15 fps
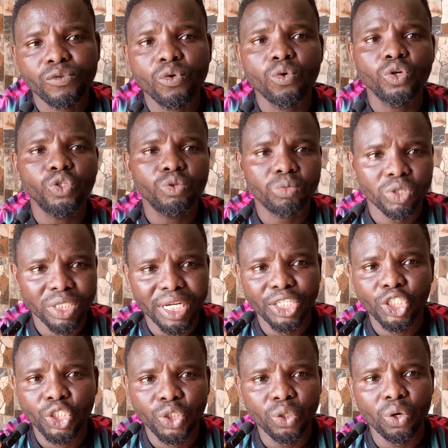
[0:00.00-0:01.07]
So you must
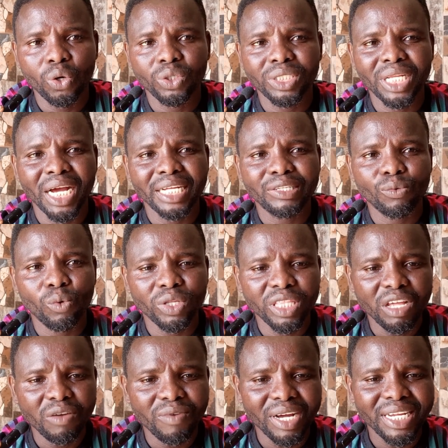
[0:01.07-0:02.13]
ensure that
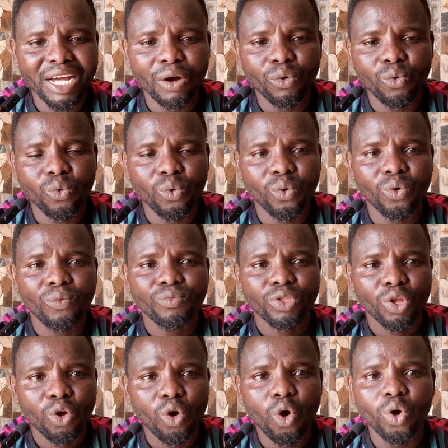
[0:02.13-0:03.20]
whatever that could
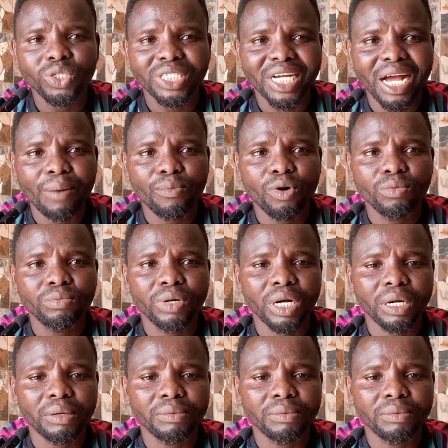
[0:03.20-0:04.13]
cause carbon